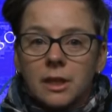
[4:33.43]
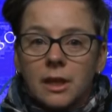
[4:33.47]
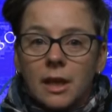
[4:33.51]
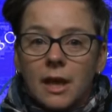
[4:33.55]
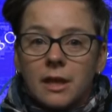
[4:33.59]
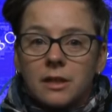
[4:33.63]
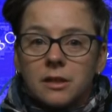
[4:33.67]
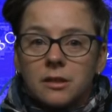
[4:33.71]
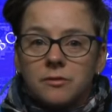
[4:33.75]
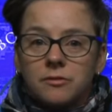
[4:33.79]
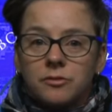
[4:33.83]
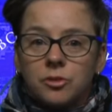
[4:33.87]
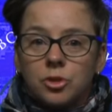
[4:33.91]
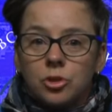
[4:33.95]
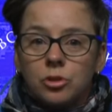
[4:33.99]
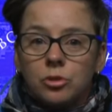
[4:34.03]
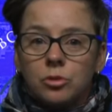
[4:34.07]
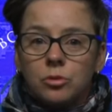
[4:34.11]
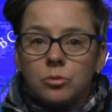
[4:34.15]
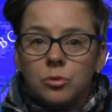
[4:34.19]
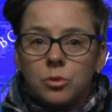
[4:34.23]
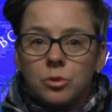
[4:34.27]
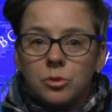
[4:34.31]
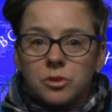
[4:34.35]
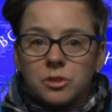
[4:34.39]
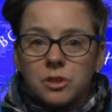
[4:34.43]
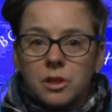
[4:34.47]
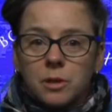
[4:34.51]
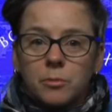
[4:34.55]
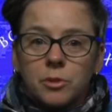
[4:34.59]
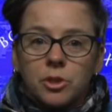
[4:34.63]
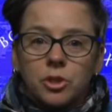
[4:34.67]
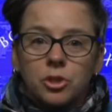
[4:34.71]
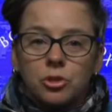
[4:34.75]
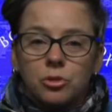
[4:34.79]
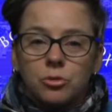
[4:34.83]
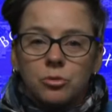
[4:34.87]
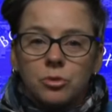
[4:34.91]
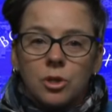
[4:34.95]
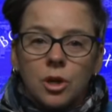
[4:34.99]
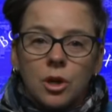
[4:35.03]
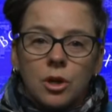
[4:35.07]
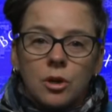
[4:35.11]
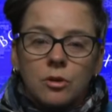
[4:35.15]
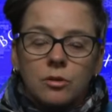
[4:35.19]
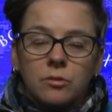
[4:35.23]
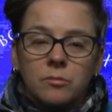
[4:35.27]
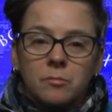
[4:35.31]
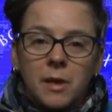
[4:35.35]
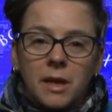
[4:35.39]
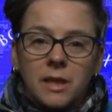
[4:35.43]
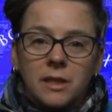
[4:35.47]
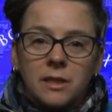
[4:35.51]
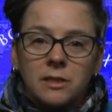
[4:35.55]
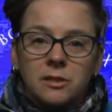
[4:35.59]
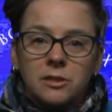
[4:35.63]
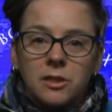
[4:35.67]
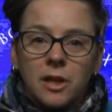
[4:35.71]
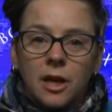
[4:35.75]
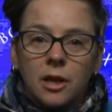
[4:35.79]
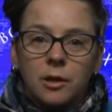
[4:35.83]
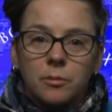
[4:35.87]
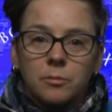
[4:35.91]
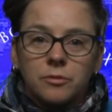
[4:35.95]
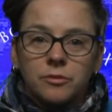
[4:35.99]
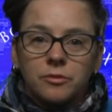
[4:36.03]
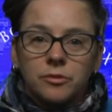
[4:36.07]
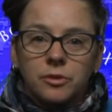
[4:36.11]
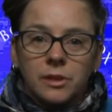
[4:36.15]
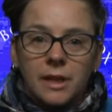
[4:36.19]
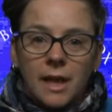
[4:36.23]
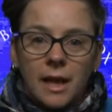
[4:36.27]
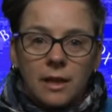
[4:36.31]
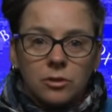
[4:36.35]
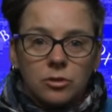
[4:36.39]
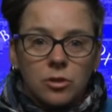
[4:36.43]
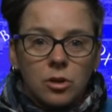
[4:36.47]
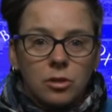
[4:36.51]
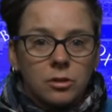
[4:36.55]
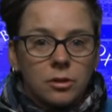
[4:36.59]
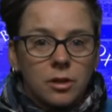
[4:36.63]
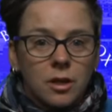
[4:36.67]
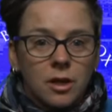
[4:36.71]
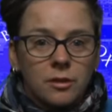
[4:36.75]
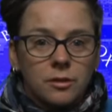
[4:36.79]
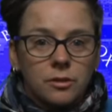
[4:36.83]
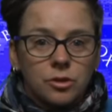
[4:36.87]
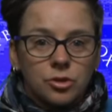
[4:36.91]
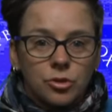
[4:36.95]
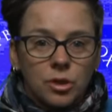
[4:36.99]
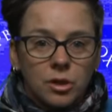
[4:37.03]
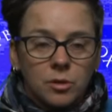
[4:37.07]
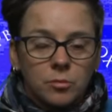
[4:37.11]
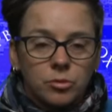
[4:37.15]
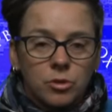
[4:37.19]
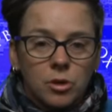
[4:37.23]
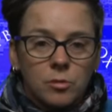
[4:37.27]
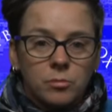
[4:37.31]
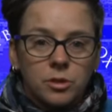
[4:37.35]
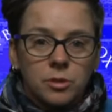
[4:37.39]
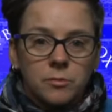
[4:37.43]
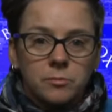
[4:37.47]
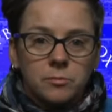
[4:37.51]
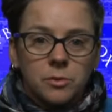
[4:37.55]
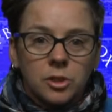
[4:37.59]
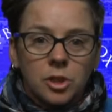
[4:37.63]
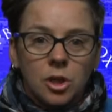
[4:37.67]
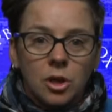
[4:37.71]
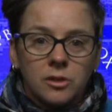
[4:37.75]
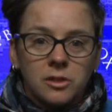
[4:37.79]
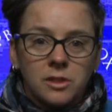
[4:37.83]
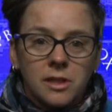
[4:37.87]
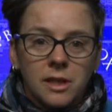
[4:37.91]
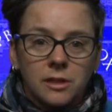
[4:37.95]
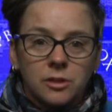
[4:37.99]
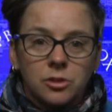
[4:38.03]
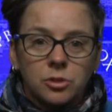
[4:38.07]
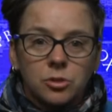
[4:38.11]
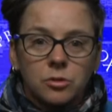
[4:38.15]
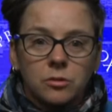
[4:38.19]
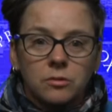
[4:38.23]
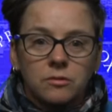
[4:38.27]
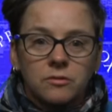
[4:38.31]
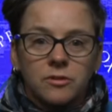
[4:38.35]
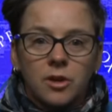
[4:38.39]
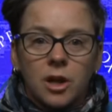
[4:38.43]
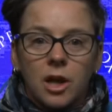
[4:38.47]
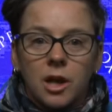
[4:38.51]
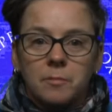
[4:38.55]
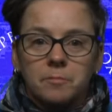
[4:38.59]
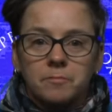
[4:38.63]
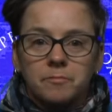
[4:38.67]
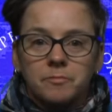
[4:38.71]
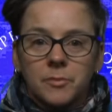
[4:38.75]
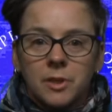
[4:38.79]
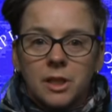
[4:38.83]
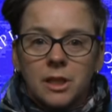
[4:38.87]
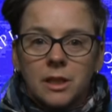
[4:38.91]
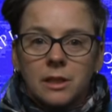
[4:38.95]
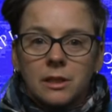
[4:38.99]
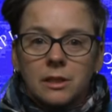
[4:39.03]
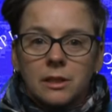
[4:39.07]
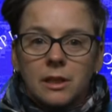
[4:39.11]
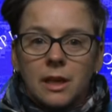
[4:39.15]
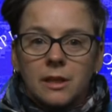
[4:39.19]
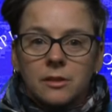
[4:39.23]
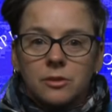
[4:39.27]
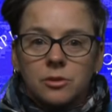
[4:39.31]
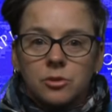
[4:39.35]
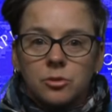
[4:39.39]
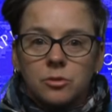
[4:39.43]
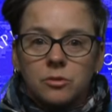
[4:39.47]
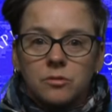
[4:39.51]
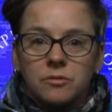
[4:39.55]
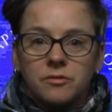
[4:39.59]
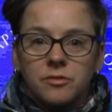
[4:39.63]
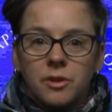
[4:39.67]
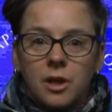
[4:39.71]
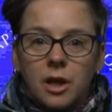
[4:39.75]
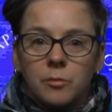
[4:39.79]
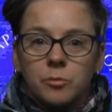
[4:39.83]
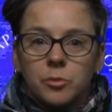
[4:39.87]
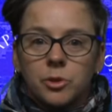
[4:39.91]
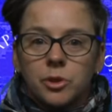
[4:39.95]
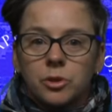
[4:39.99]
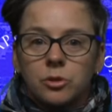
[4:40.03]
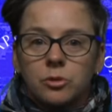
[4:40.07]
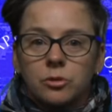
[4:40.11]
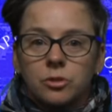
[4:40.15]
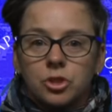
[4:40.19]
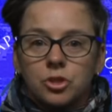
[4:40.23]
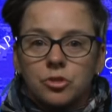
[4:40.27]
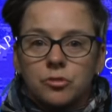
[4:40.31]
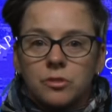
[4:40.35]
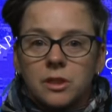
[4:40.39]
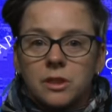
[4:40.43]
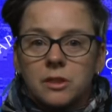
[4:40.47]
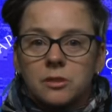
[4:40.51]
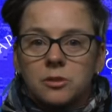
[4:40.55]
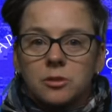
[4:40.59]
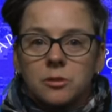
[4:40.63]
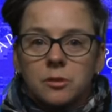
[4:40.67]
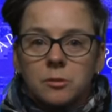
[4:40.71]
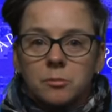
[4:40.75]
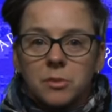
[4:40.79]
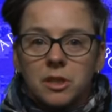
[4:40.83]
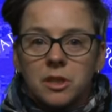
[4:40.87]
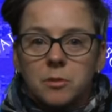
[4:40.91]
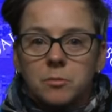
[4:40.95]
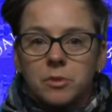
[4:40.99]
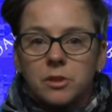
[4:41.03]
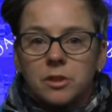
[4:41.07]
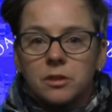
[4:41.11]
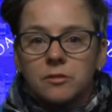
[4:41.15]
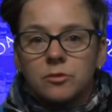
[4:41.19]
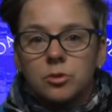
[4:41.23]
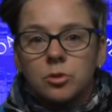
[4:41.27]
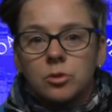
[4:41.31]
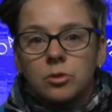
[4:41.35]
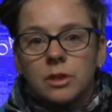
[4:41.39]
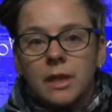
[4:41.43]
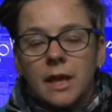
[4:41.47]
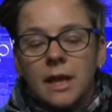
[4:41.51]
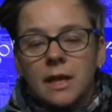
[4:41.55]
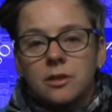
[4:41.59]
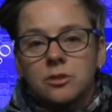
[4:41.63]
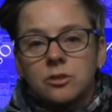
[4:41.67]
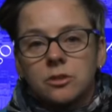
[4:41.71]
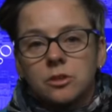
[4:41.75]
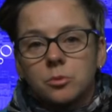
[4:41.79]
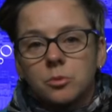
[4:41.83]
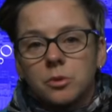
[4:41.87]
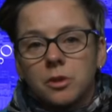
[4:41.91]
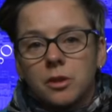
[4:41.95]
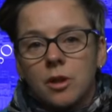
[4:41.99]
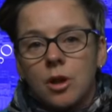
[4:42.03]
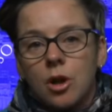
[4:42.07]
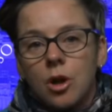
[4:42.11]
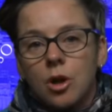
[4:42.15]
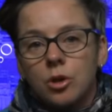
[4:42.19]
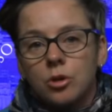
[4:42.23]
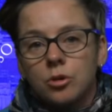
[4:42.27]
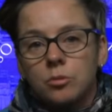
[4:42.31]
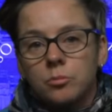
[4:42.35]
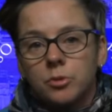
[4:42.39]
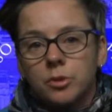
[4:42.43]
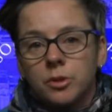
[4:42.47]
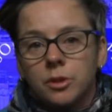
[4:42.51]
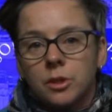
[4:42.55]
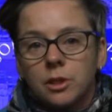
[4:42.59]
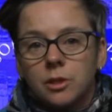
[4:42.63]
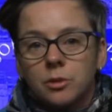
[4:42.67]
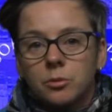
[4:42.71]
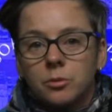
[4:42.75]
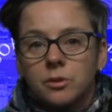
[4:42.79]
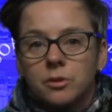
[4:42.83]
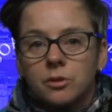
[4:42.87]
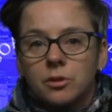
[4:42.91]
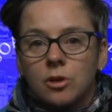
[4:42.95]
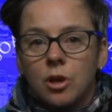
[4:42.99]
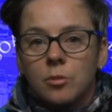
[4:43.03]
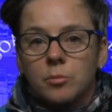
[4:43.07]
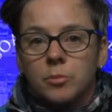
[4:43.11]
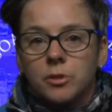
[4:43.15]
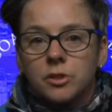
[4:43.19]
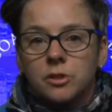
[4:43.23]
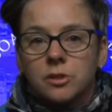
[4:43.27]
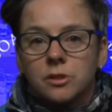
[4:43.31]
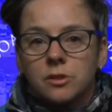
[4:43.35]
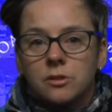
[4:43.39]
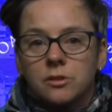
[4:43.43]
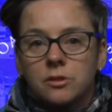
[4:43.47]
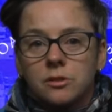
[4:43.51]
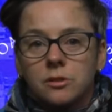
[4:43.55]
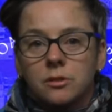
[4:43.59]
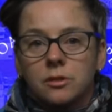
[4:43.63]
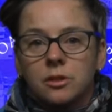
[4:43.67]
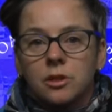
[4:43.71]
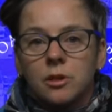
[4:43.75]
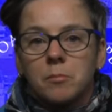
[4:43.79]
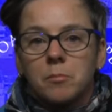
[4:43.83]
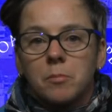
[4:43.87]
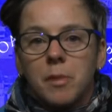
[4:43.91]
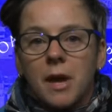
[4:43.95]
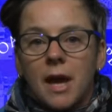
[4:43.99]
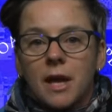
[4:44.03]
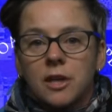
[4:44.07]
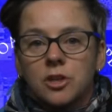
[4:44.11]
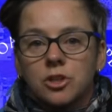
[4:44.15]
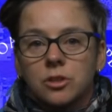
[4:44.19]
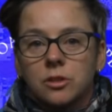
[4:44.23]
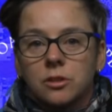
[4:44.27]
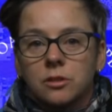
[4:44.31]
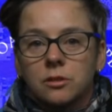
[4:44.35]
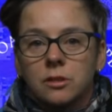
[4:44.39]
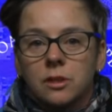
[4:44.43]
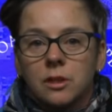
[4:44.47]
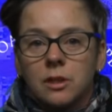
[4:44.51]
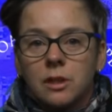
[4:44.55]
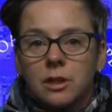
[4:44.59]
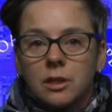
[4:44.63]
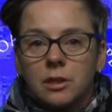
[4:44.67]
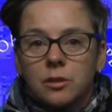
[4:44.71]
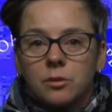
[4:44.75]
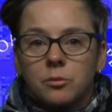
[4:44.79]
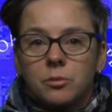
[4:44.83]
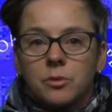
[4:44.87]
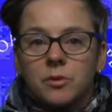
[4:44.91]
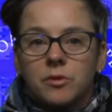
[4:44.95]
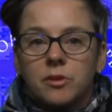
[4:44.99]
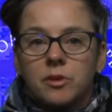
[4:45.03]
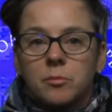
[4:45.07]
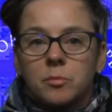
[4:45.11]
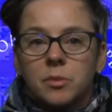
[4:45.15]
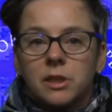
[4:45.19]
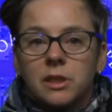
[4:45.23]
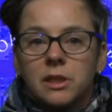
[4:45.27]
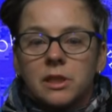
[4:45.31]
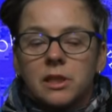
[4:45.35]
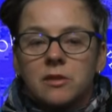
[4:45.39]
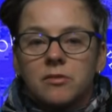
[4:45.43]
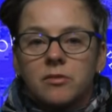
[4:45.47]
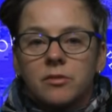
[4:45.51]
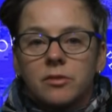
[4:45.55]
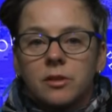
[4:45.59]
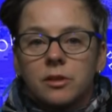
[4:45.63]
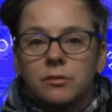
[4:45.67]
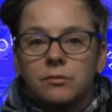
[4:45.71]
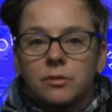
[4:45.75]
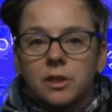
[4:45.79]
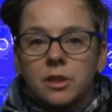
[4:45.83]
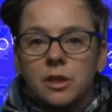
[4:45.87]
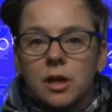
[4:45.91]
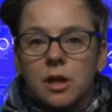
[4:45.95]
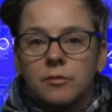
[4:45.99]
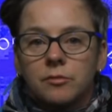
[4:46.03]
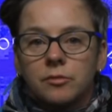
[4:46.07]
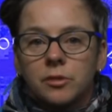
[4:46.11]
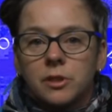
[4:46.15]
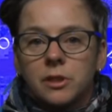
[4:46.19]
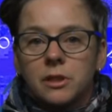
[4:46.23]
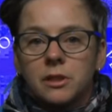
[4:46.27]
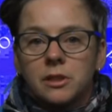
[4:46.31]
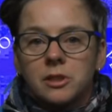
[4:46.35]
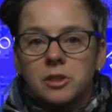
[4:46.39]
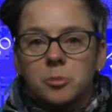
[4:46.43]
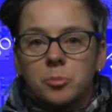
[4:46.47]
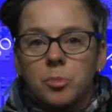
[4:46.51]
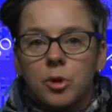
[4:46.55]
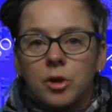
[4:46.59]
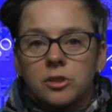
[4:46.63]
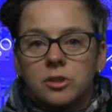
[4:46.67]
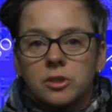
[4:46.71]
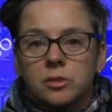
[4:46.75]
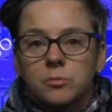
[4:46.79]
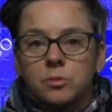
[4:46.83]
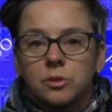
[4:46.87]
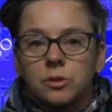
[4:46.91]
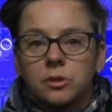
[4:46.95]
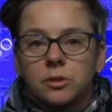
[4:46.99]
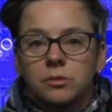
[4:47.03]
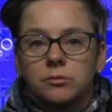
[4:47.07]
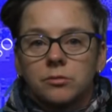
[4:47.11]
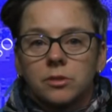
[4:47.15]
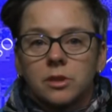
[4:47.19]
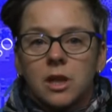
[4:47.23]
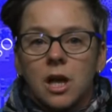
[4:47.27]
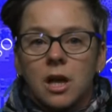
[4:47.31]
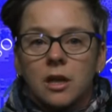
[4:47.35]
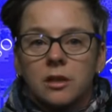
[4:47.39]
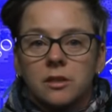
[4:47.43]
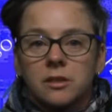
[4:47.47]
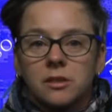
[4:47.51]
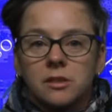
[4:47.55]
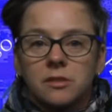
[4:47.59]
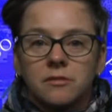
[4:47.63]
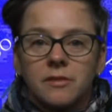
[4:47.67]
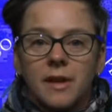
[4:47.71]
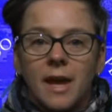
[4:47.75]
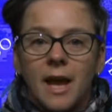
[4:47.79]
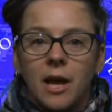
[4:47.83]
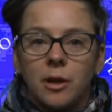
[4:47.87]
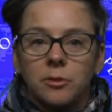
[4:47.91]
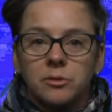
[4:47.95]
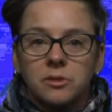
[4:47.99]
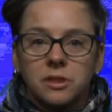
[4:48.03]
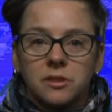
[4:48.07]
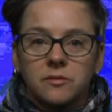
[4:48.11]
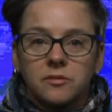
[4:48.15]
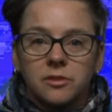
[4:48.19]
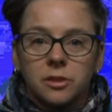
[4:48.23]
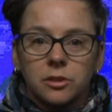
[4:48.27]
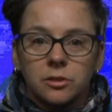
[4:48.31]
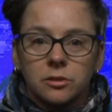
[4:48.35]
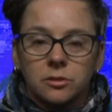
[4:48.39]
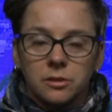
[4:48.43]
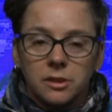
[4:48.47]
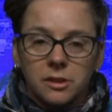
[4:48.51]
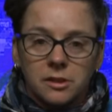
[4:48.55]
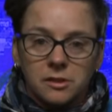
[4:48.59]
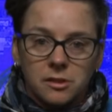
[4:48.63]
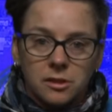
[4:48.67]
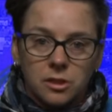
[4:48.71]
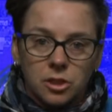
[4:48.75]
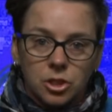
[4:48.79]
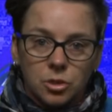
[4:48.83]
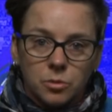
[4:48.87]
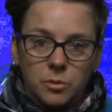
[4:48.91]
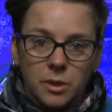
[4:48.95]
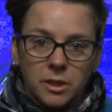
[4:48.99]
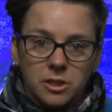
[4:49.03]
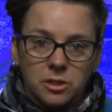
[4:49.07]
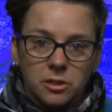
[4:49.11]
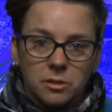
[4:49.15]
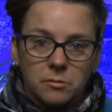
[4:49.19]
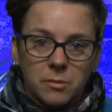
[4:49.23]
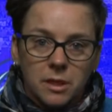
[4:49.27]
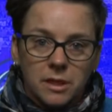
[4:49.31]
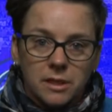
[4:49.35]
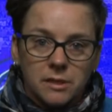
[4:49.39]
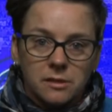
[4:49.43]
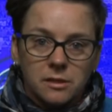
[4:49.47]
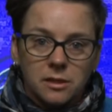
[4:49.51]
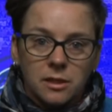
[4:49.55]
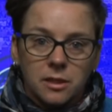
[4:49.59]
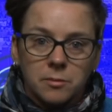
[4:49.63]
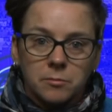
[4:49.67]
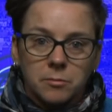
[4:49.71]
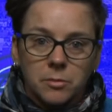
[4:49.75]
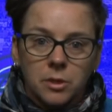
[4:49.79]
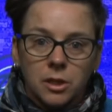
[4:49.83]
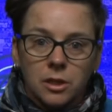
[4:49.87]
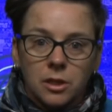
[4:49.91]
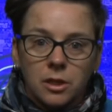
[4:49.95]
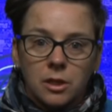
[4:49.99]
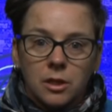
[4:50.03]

And if you or someone you know may need help for an alcohol or other drug problem, contact Dawn Farm. At Dawn Farm, we all treat people of all ages with hope, with competence and compassion, with the belief that recovery is possible, regardless of how difficult a situation may seem.